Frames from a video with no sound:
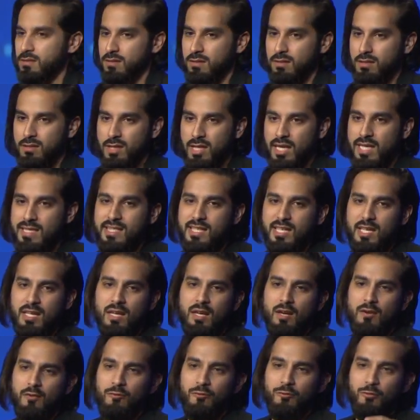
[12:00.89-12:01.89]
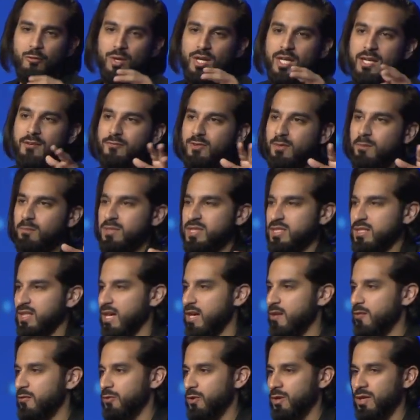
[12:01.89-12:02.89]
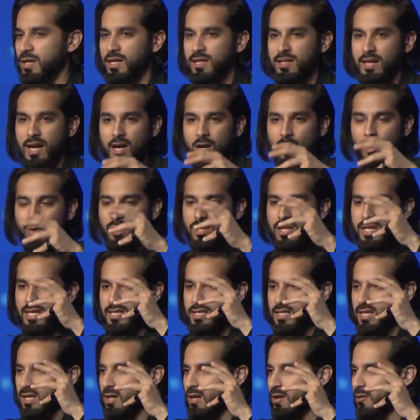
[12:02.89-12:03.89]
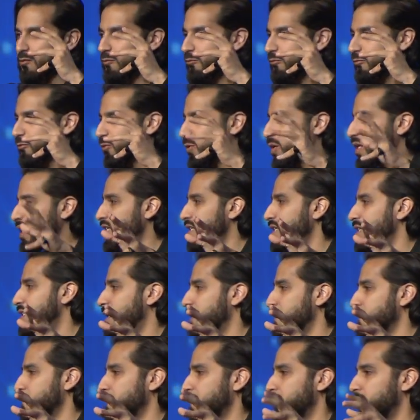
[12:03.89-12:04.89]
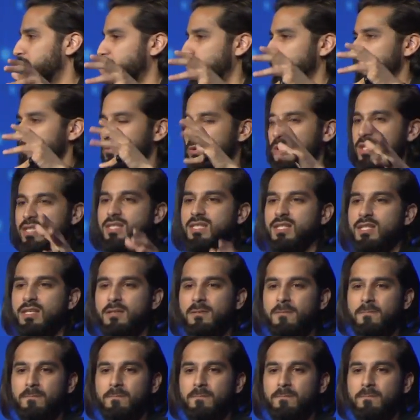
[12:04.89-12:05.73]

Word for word: is he freed from slavery, not only is he freed from prison,